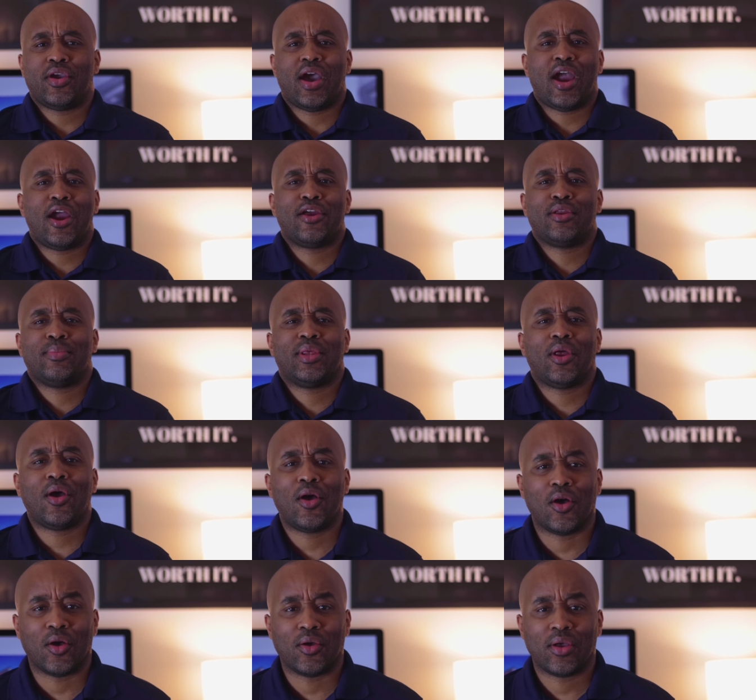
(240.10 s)
hired him at
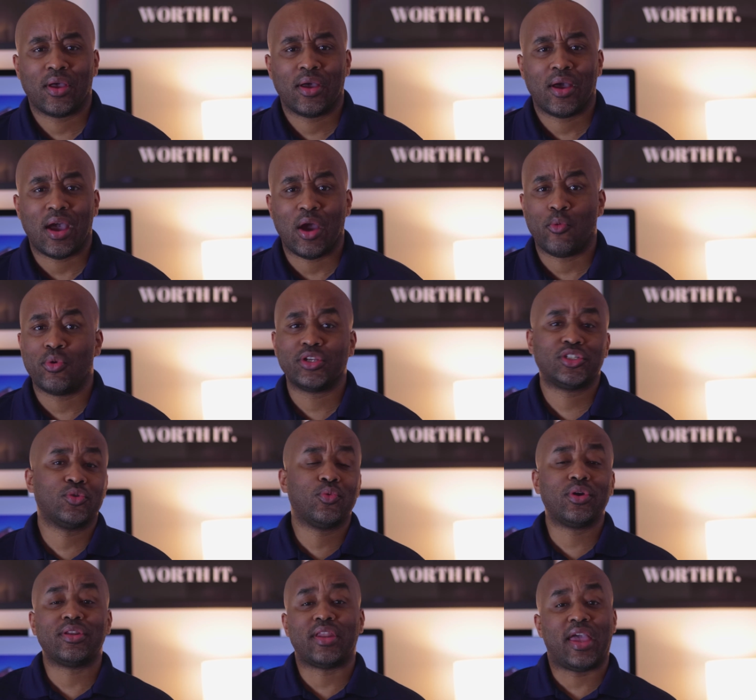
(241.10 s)
all. I wish you
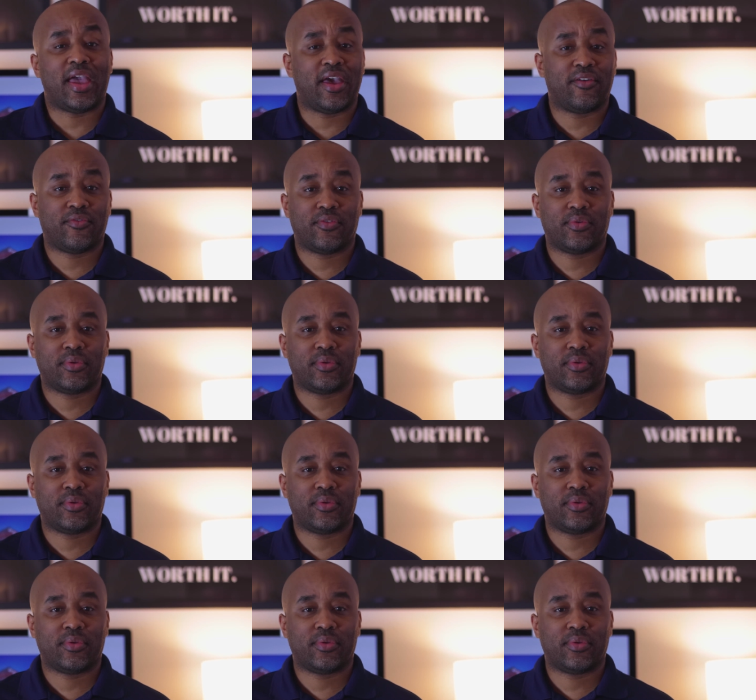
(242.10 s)
wouldn't have.